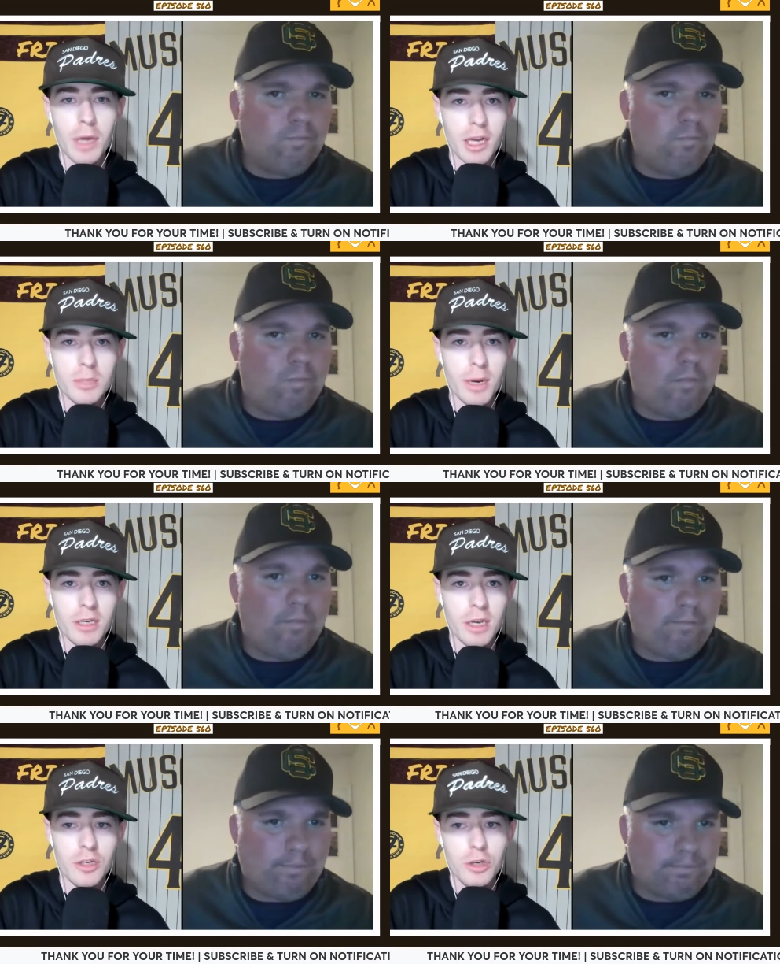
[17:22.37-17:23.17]

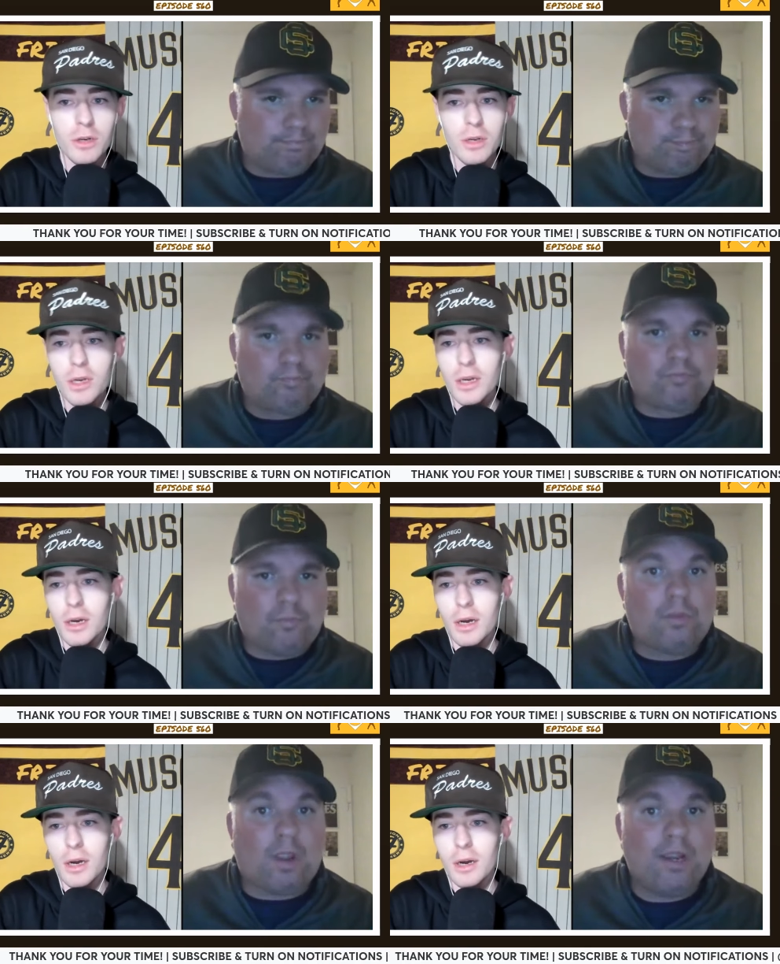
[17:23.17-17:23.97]
Speaker 1: expectation.
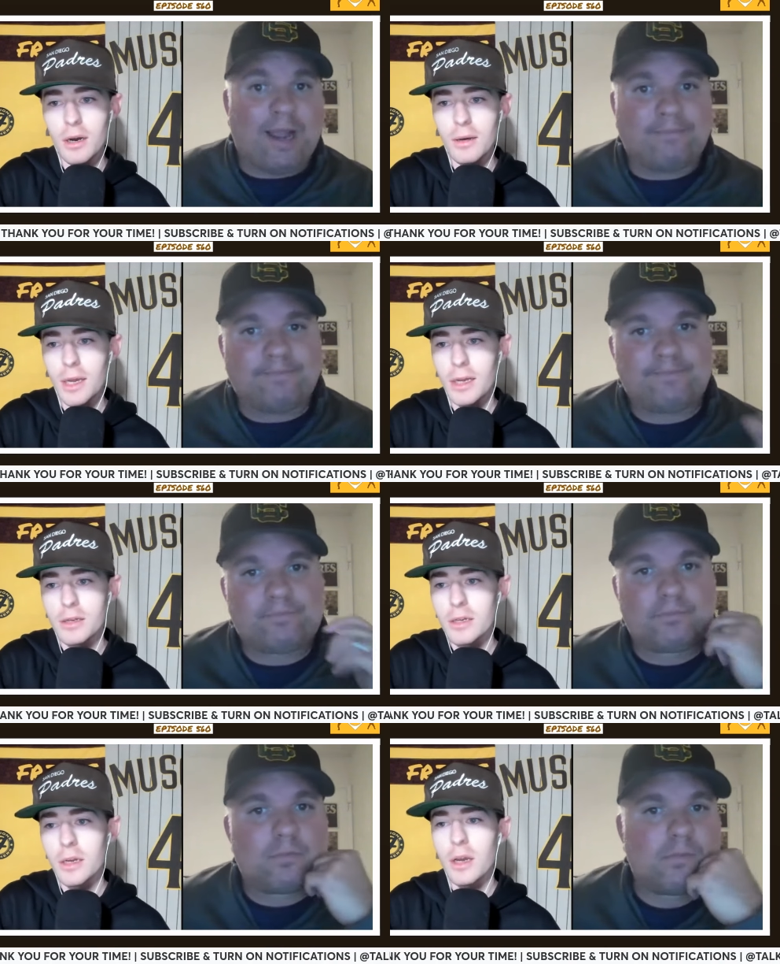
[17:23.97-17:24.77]
Uh,
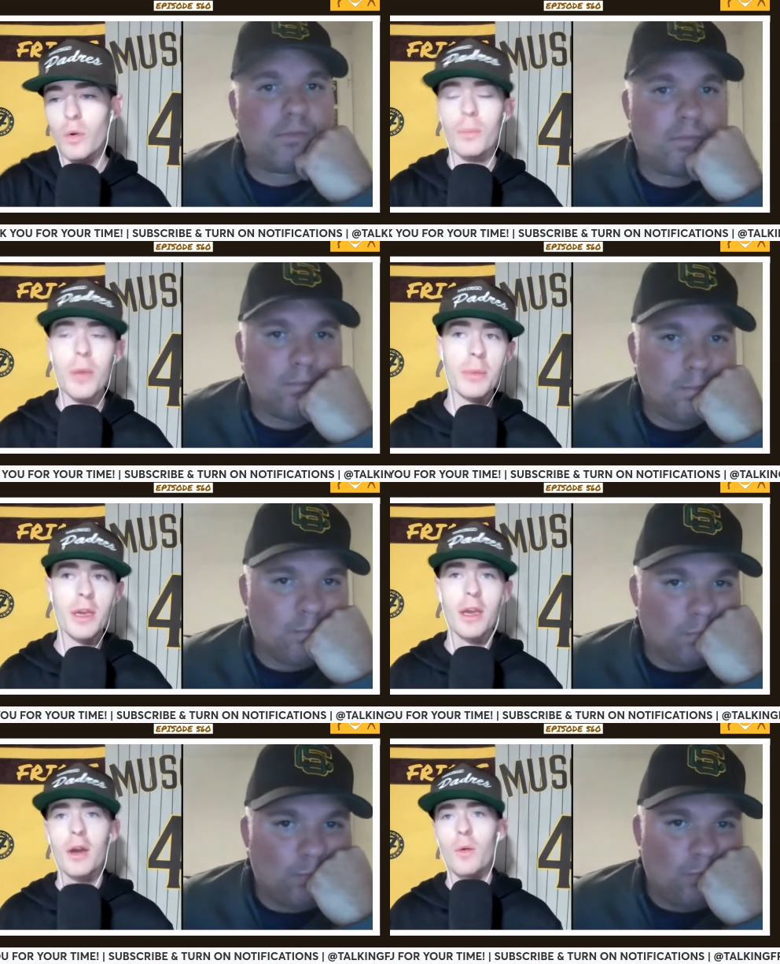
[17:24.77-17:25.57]
and well, maybe
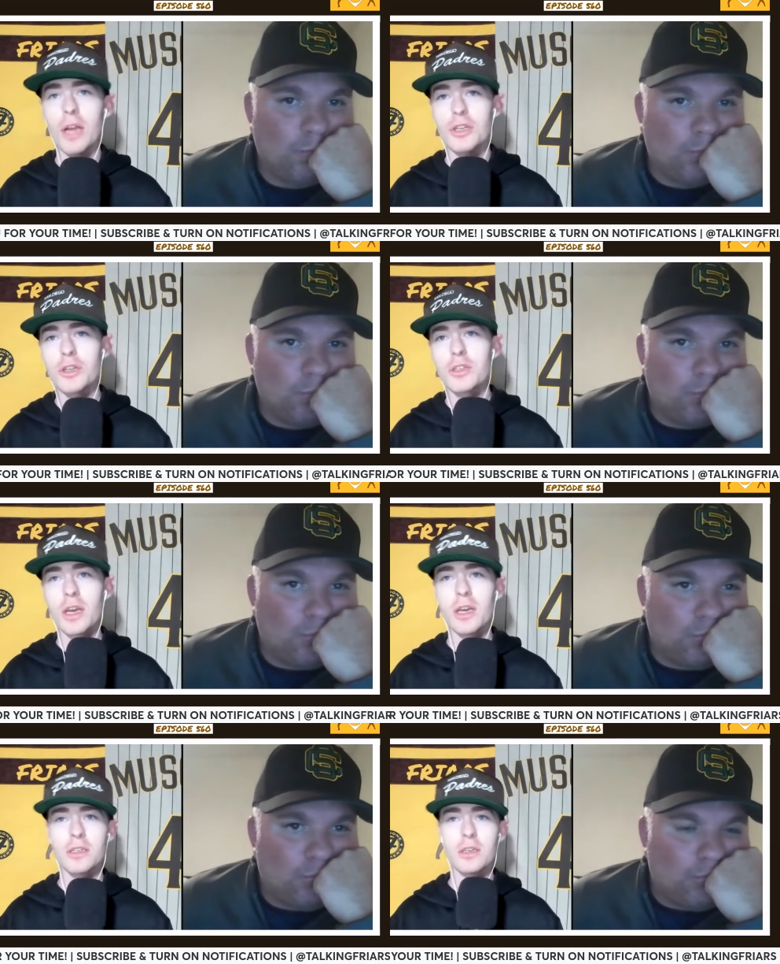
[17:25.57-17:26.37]
what I should
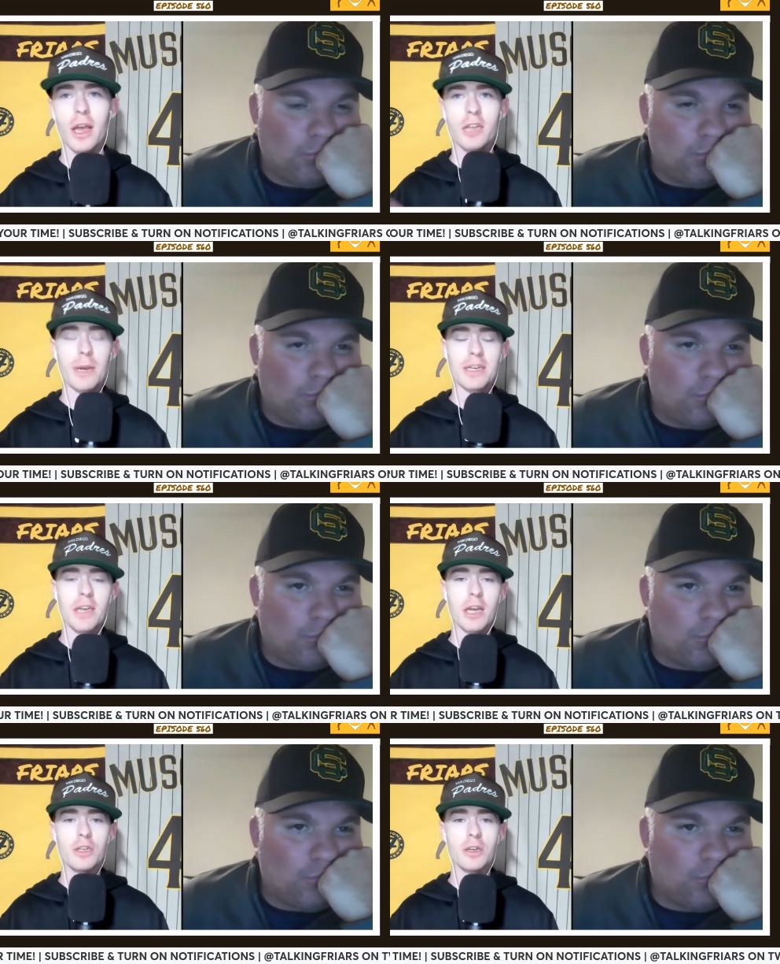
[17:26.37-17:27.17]
say is
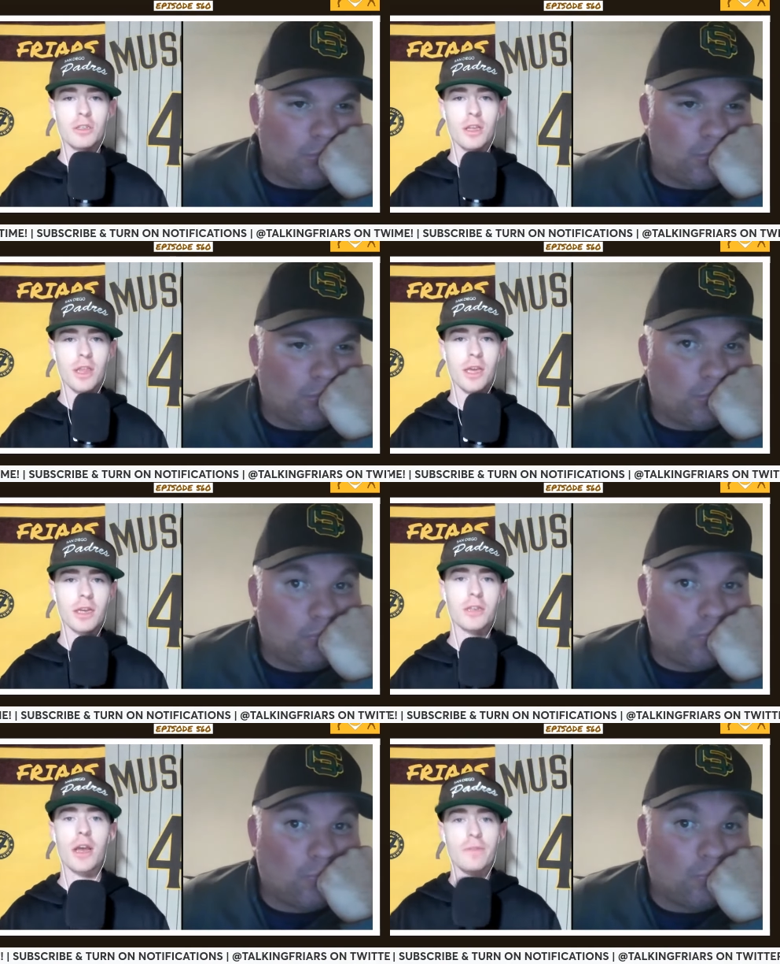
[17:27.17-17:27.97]
expectation is that they
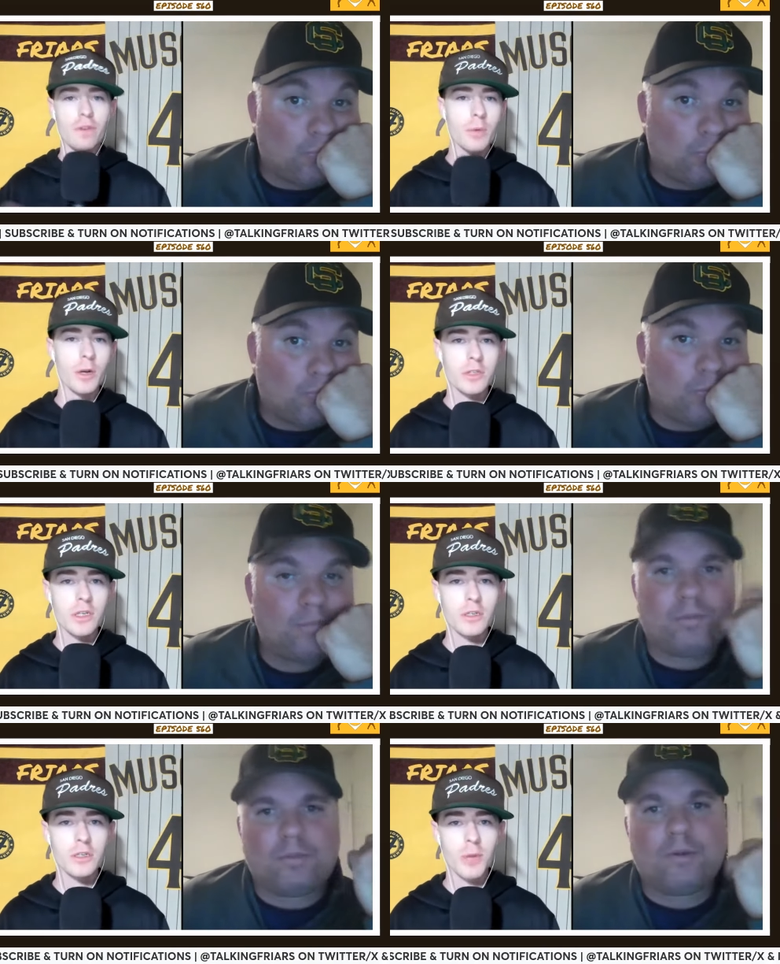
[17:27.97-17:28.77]
contend for a
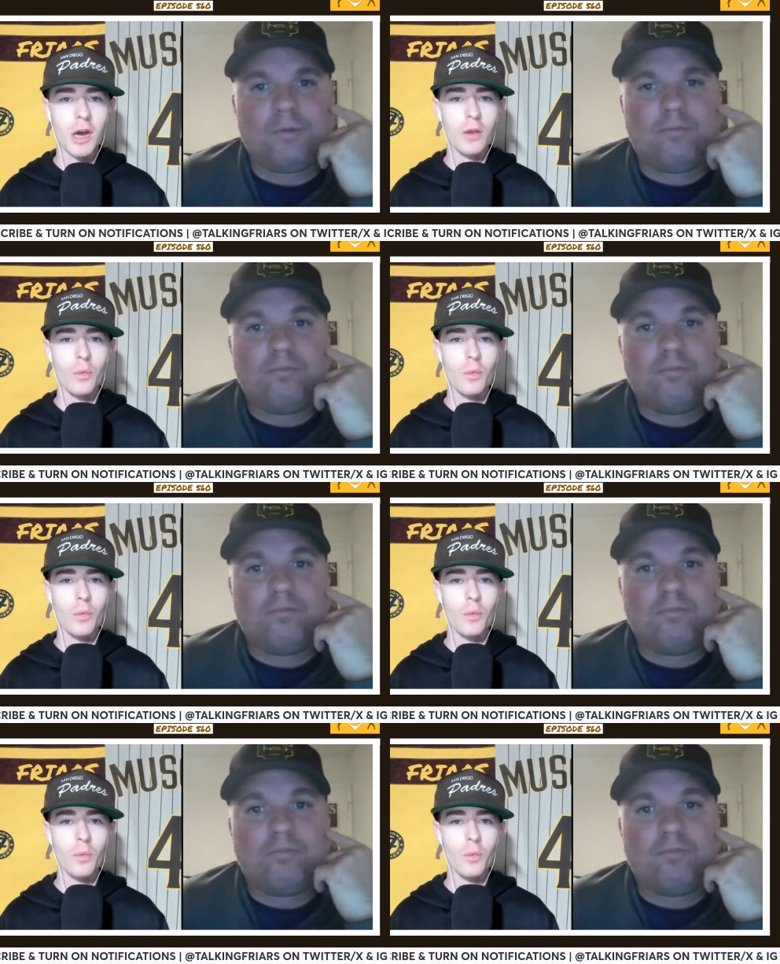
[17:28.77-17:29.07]
postseason spot.